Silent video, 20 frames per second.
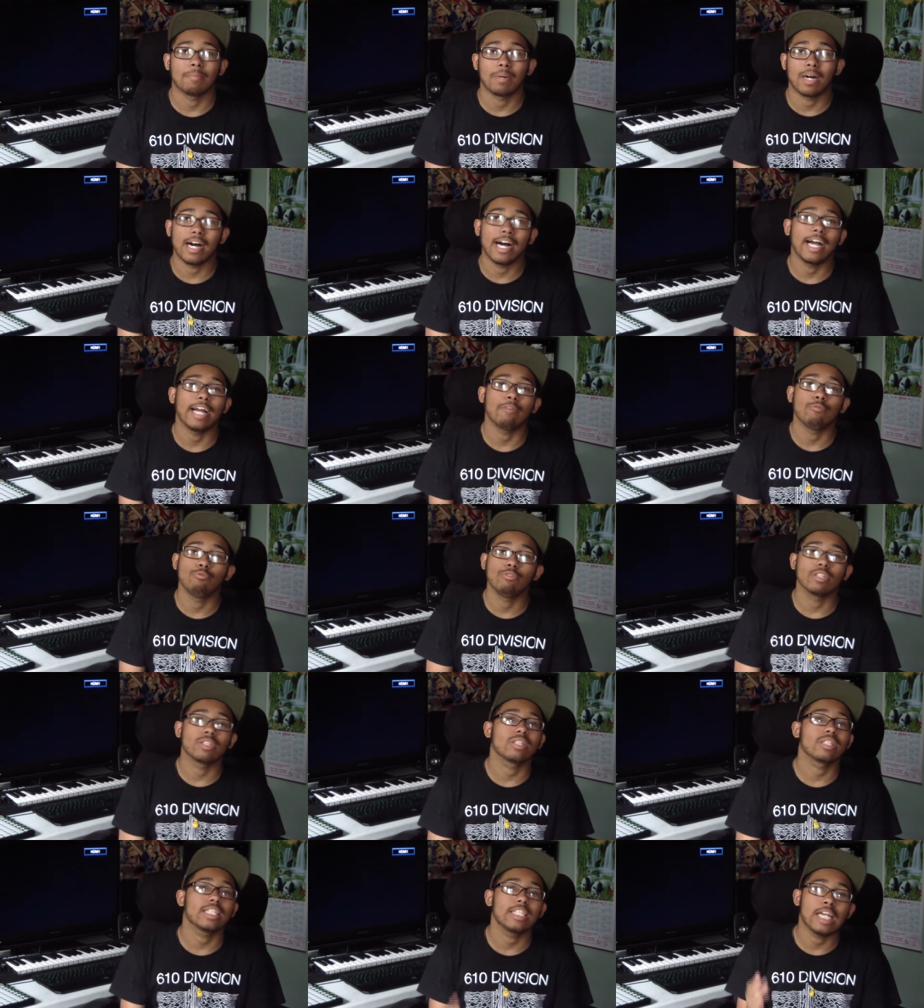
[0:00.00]
but I
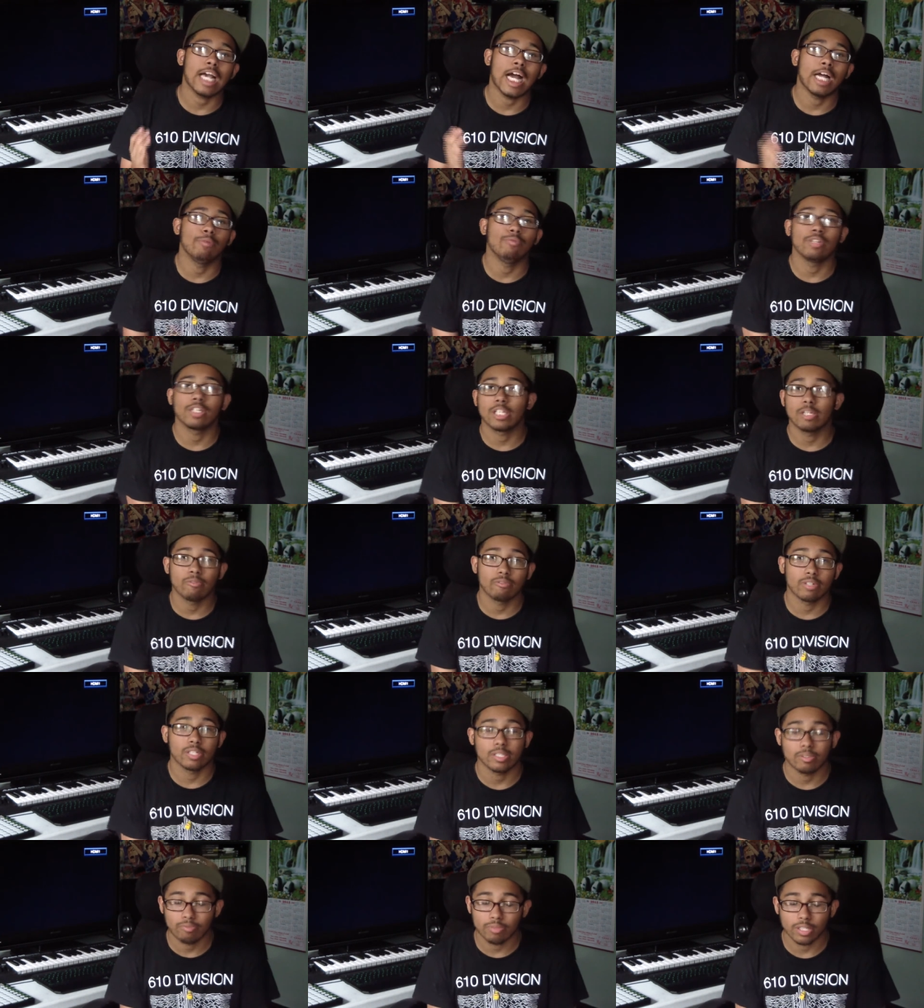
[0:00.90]
really, I really,
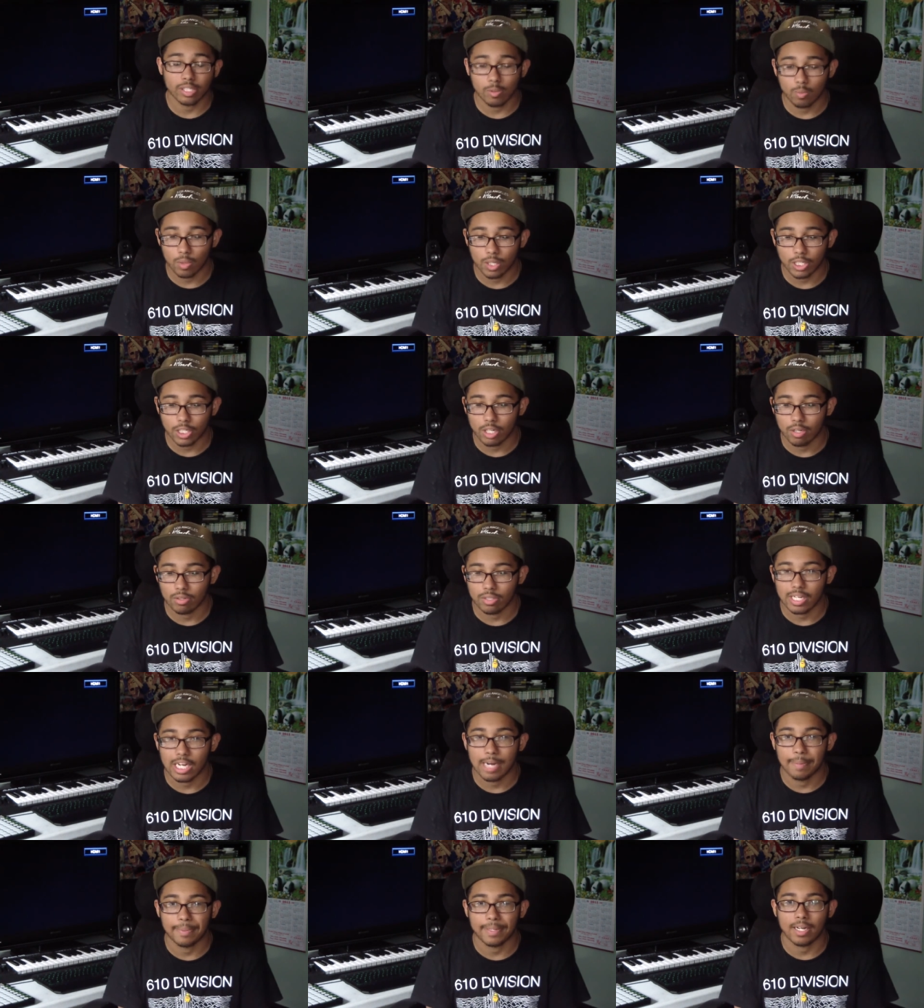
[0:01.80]
really, really want to go to
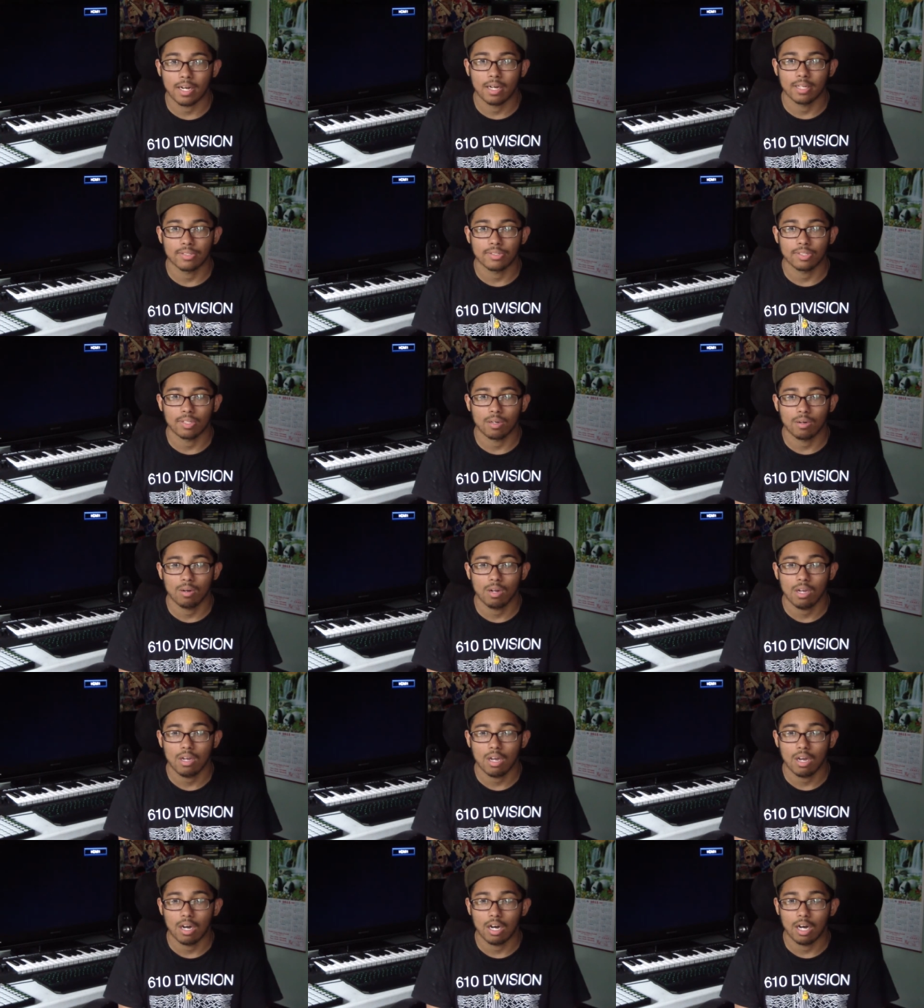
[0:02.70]
Comic-Con, so
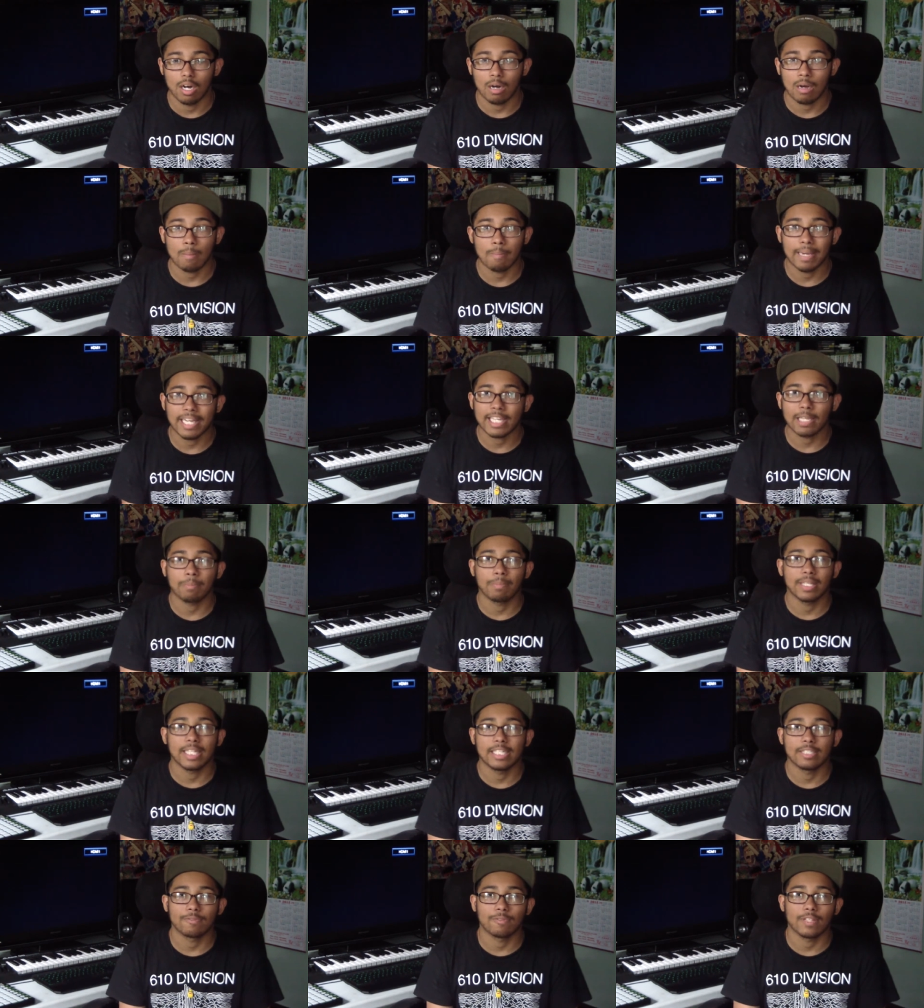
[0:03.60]
uh, I'm making
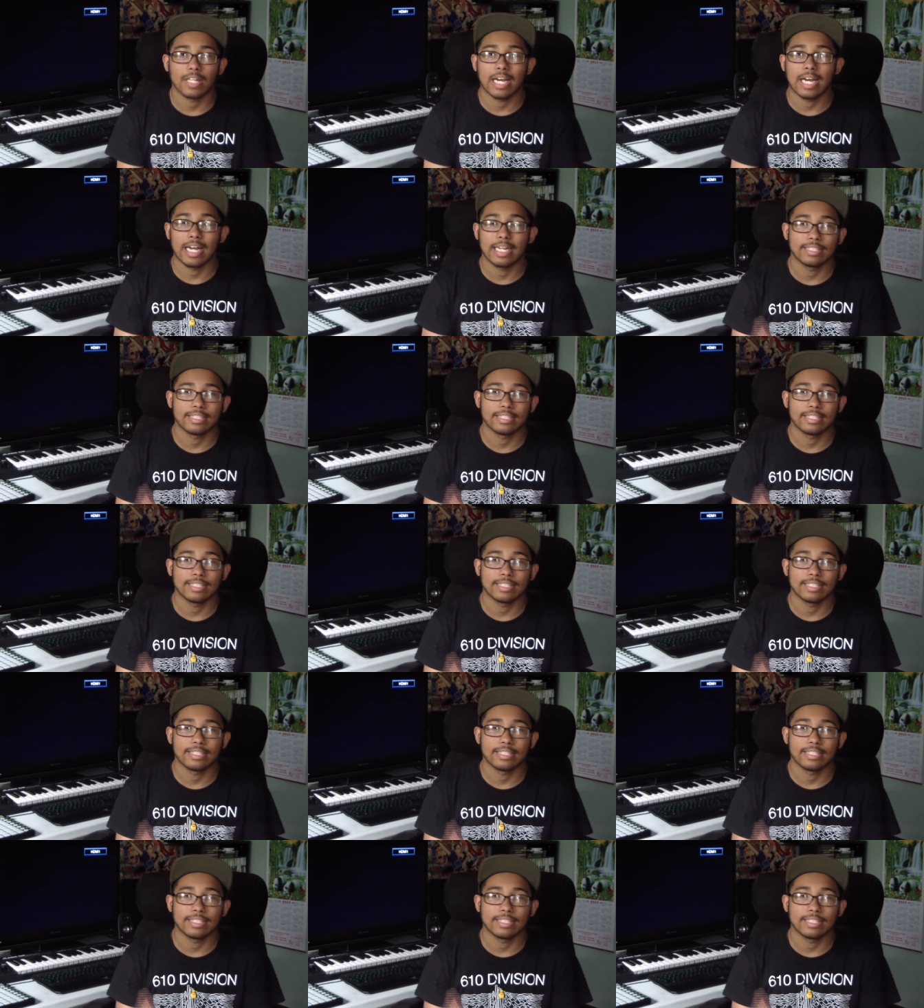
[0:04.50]
plans for that.